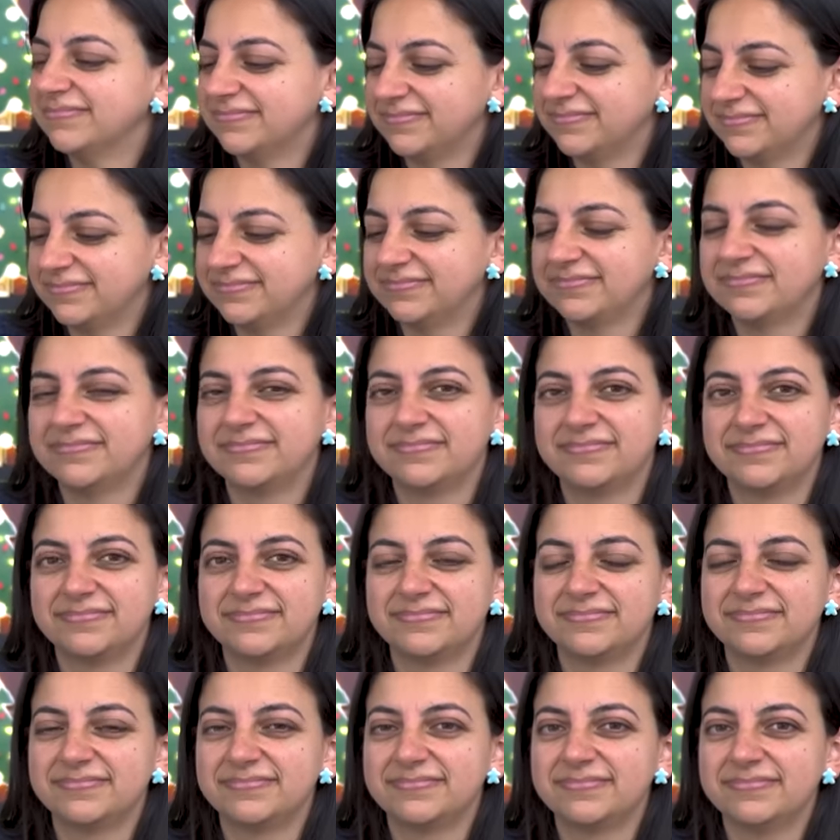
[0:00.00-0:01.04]

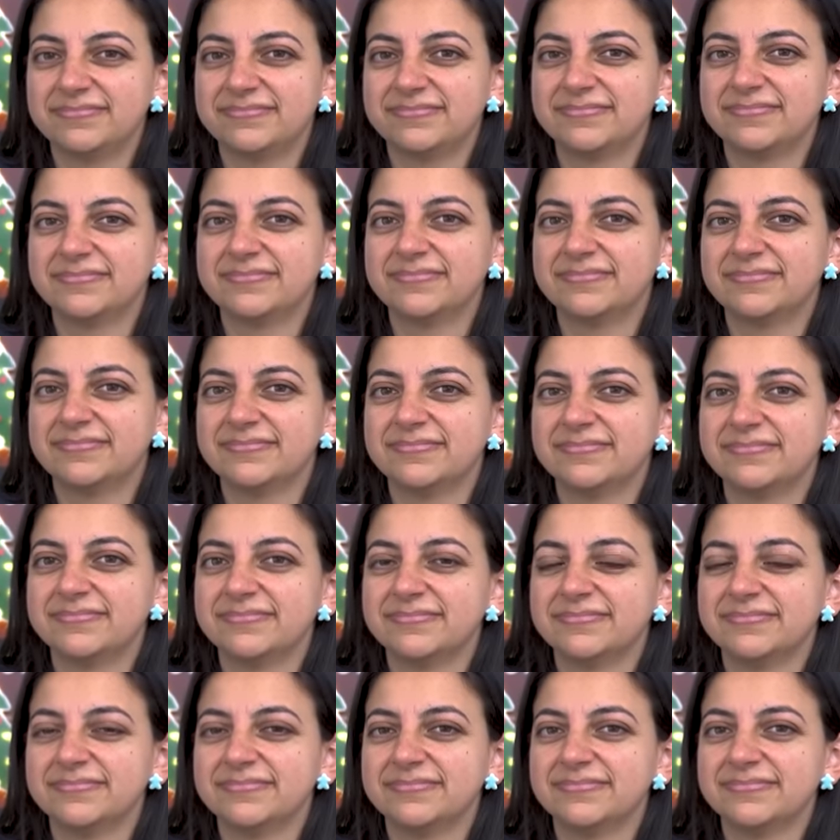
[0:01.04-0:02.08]

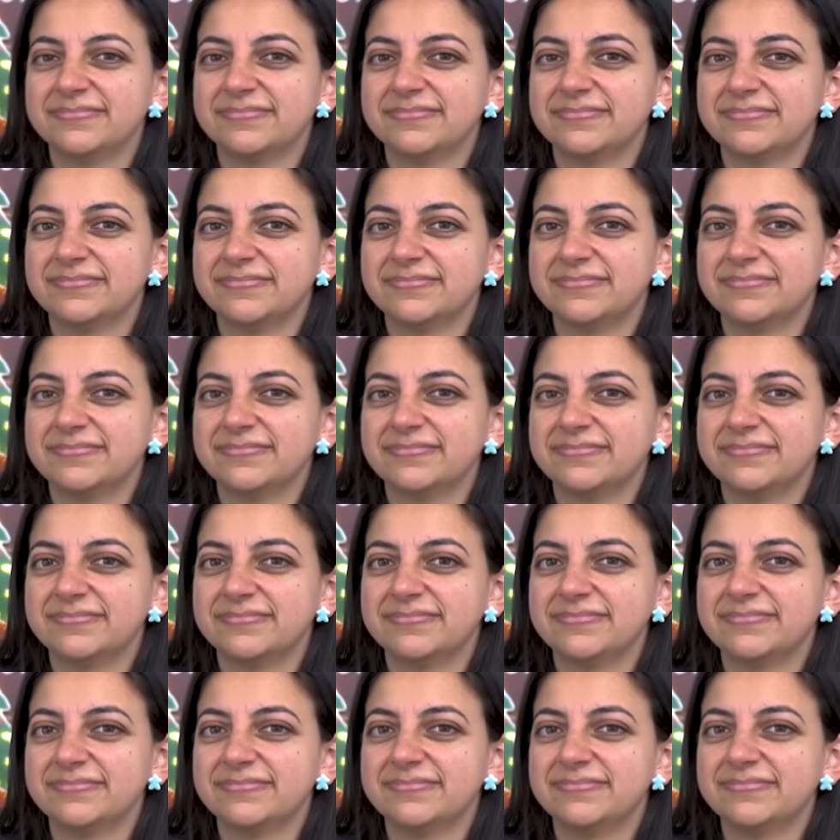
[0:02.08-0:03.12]

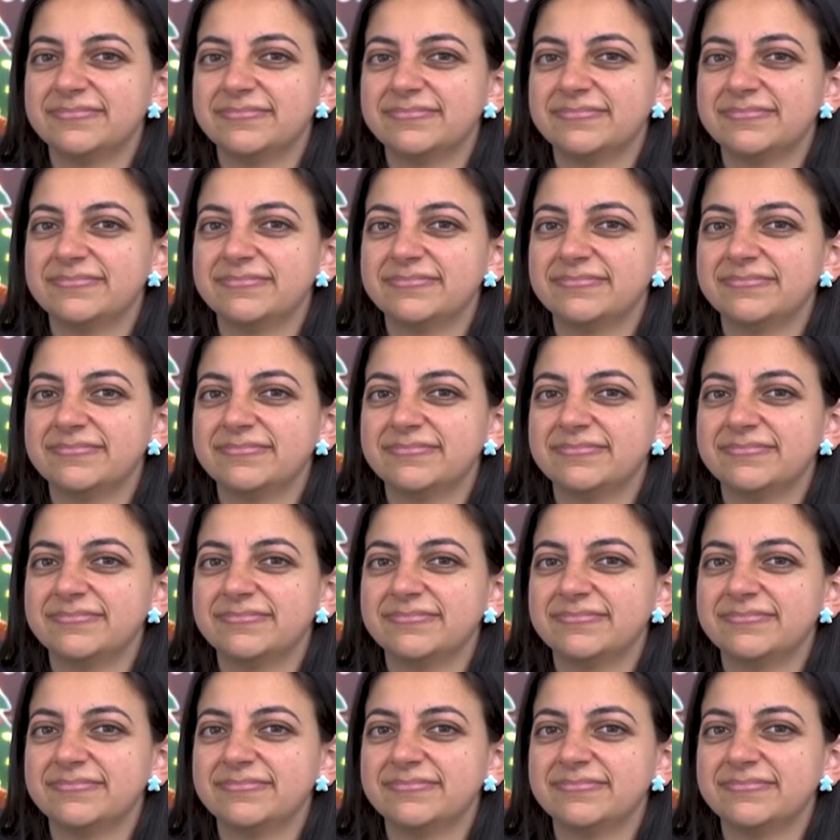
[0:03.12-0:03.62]
[no speech]